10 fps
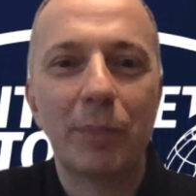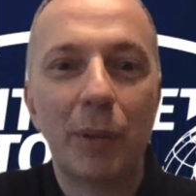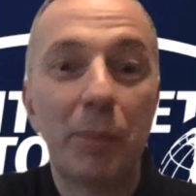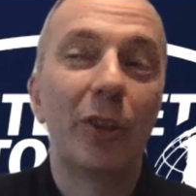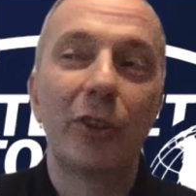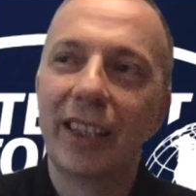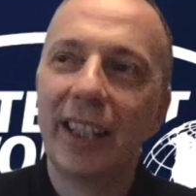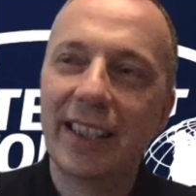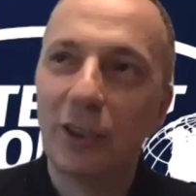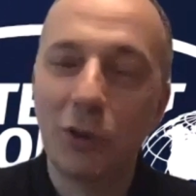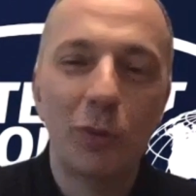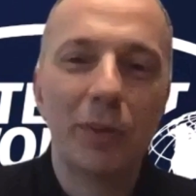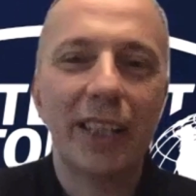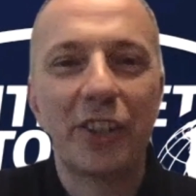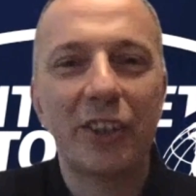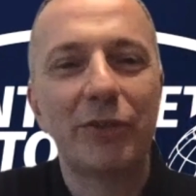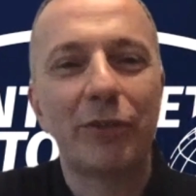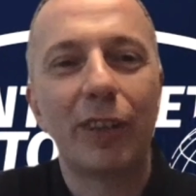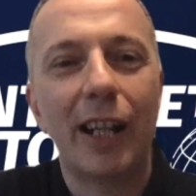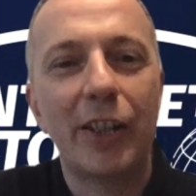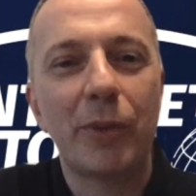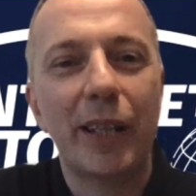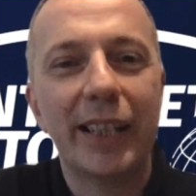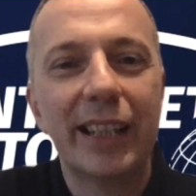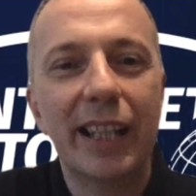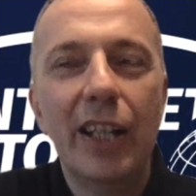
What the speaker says: People organize Zoom sessions for lunch breaks.